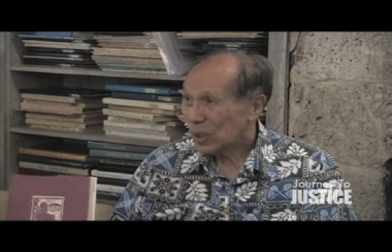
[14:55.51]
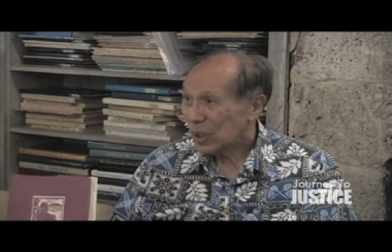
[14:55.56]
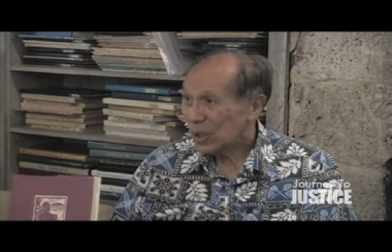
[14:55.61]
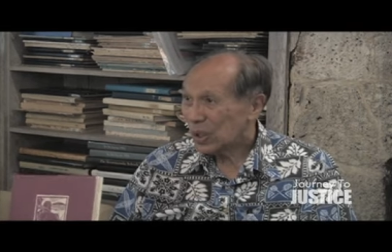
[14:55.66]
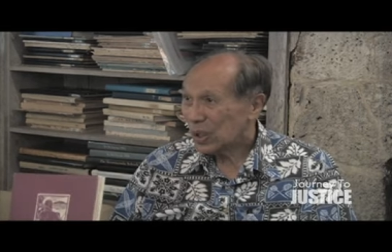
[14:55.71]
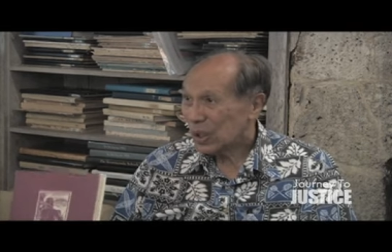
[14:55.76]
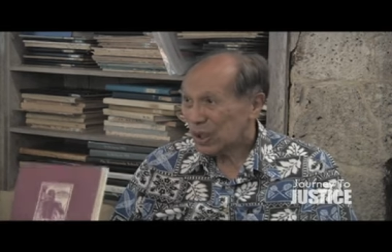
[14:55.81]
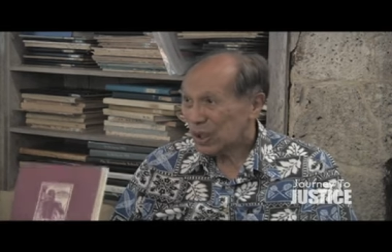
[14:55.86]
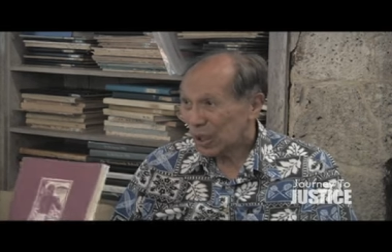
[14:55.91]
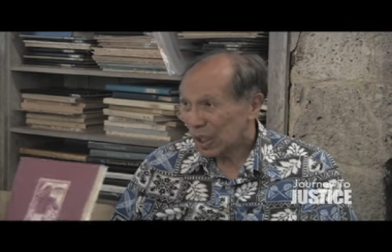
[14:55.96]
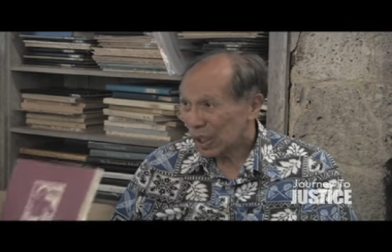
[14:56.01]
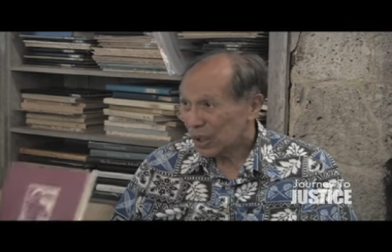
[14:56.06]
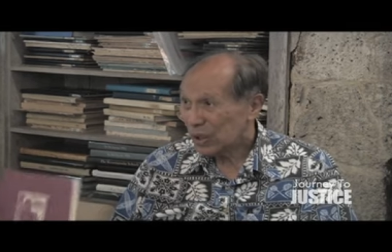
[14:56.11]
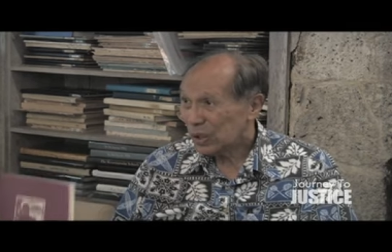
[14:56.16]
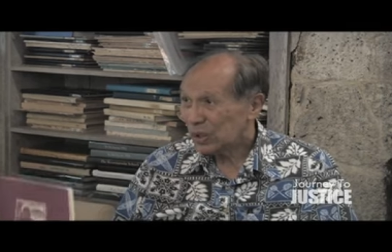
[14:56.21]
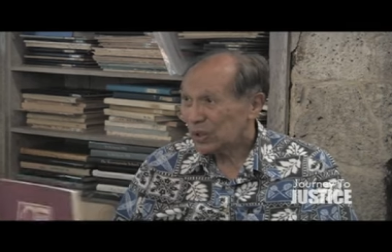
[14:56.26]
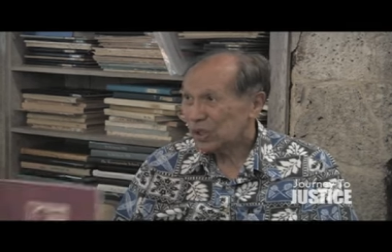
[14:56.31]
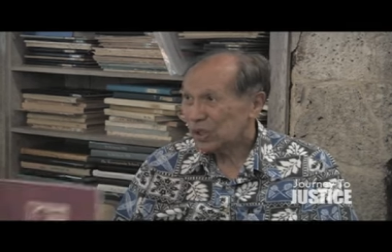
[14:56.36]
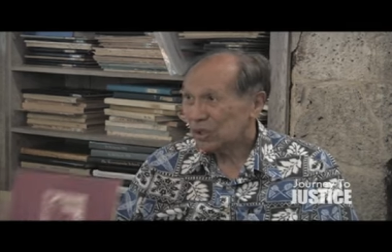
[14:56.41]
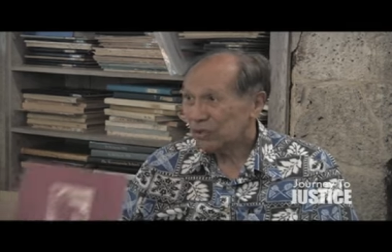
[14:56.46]
and then
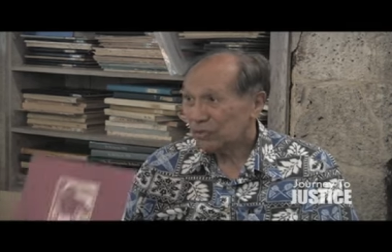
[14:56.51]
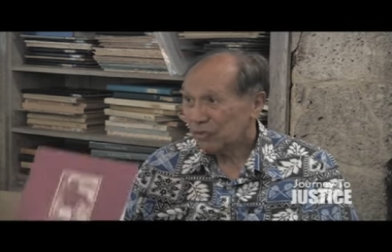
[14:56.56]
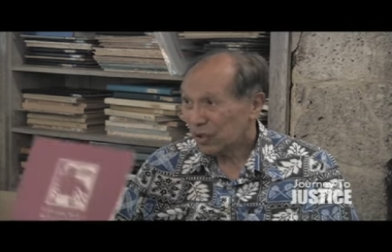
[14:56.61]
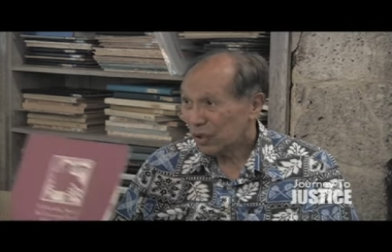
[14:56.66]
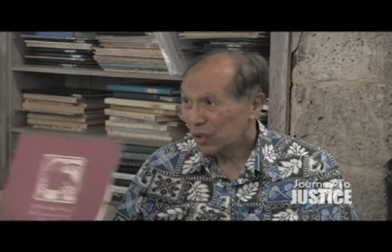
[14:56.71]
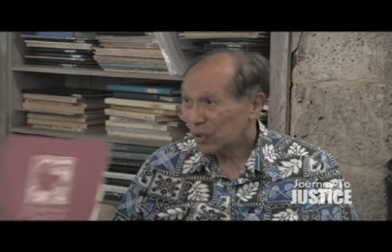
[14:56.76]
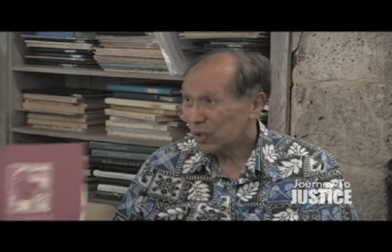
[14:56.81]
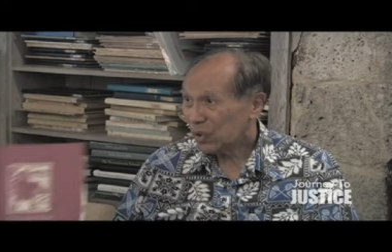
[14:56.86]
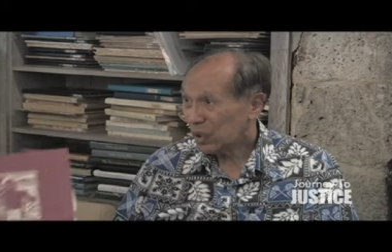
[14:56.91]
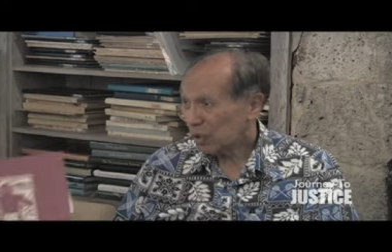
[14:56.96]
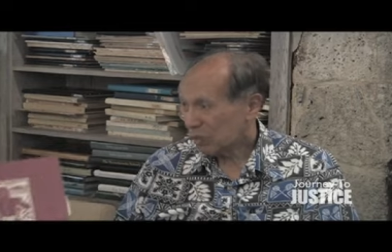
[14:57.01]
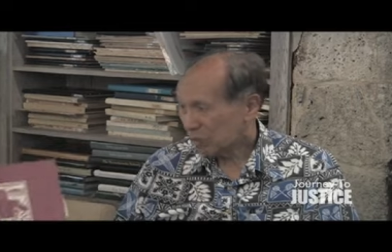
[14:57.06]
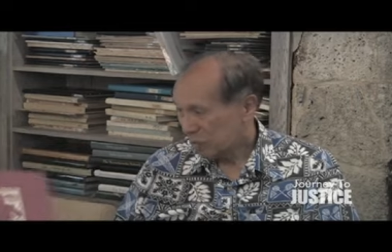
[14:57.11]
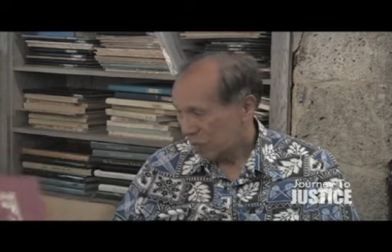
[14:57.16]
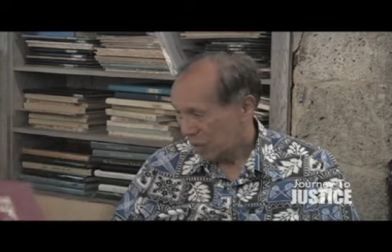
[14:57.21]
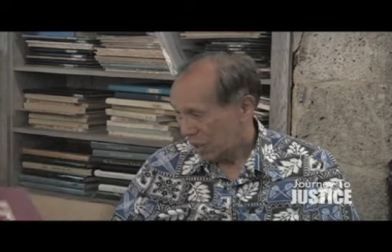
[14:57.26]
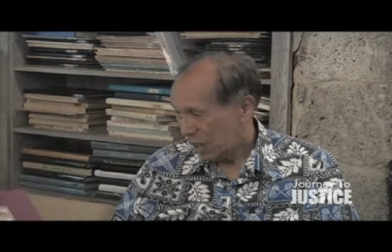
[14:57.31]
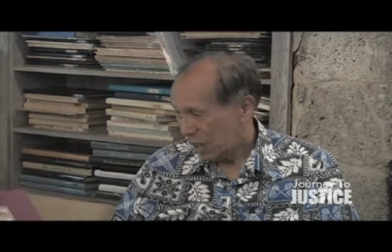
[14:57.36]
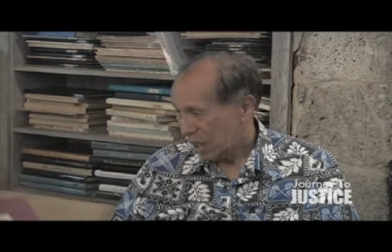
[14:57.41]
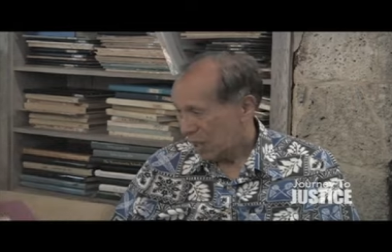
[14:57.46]
later she followed up,
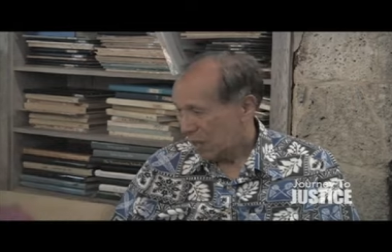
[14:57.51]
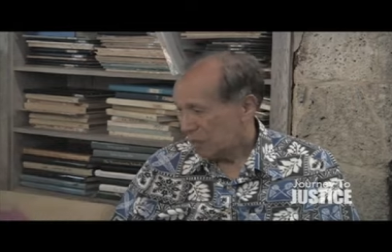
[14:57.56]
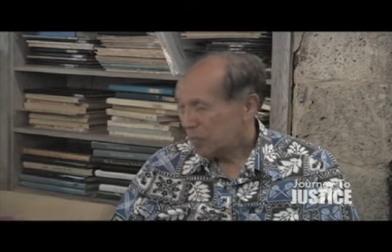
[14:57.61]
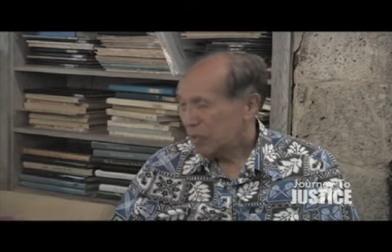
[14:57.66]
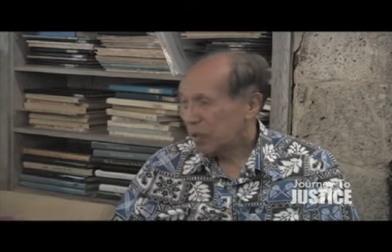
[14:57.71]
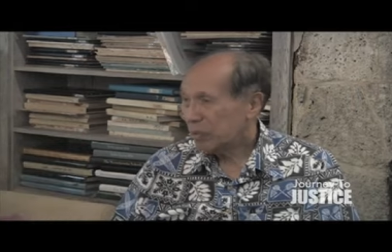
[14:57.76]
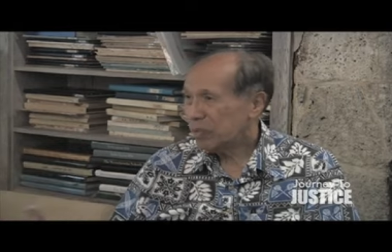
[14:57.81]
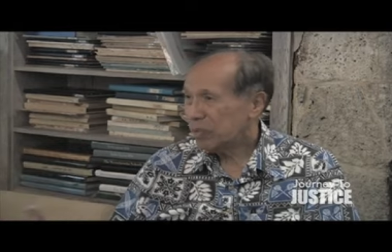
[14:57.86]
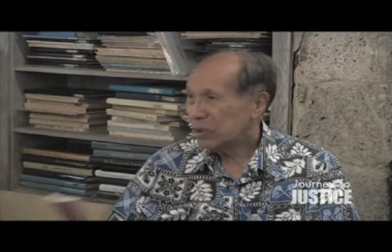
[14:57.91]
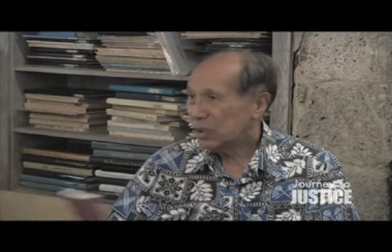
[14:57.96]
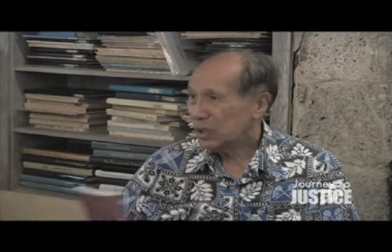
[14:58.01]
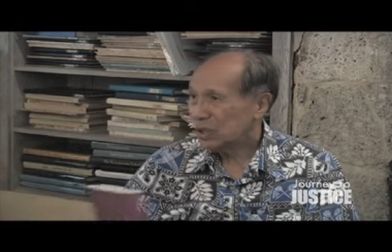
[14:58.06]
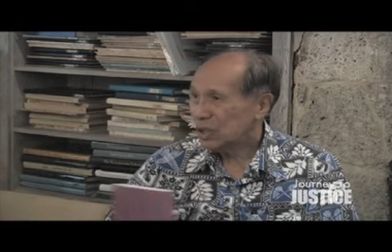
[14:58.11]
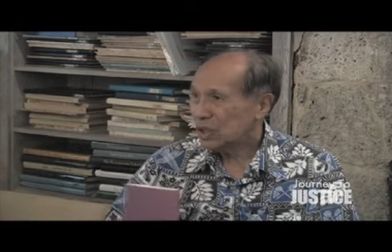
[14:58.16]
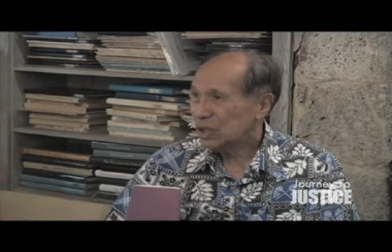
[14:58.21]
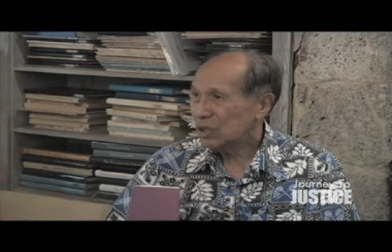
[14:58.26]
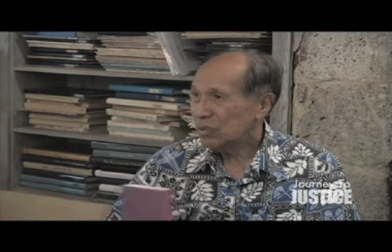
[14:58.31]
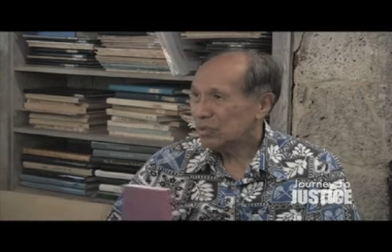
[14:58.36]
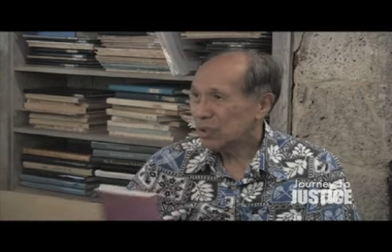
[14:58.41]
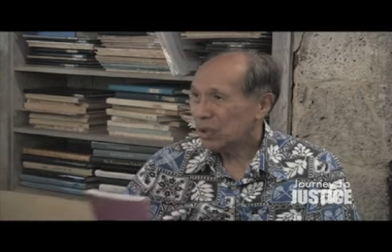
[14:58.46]
published
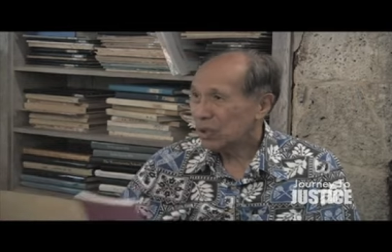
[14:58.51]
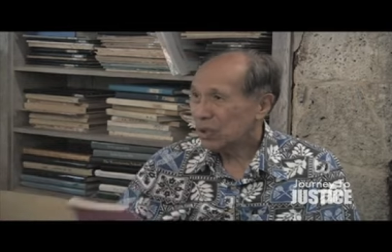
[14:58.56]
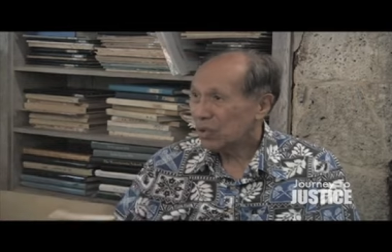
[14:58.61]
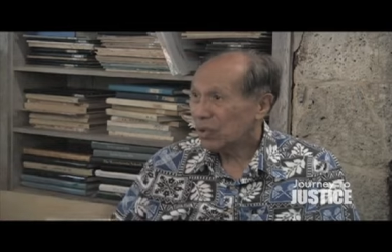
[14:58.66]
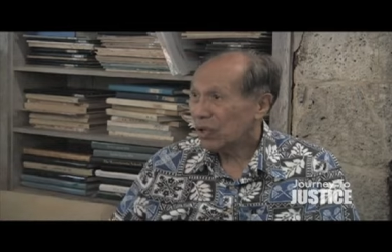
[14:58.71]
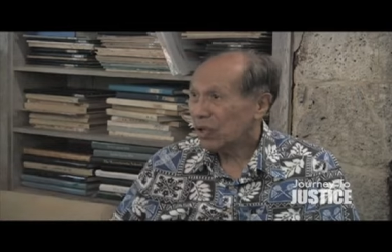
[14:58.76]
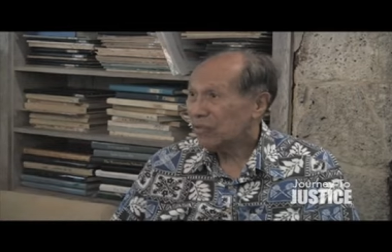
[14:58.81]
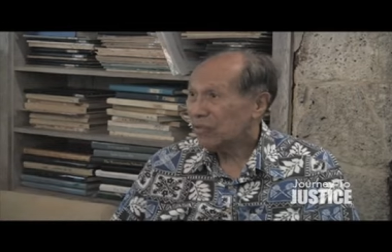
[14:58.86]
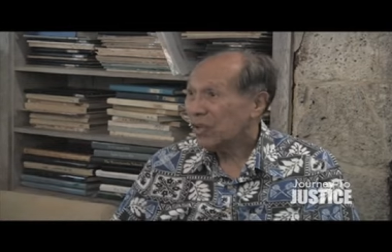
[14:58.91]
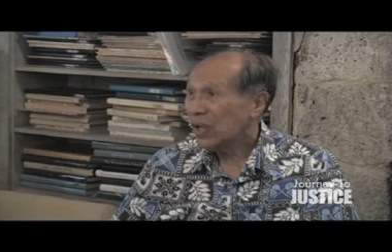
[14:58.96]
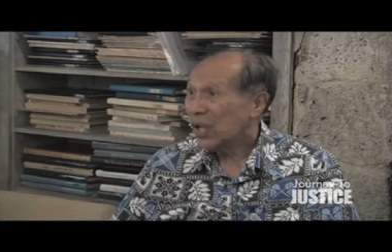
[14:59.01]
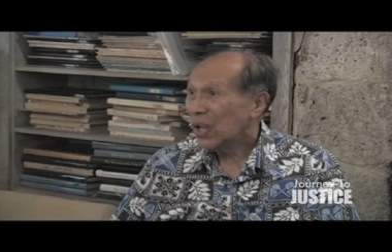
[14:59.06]
this monograph,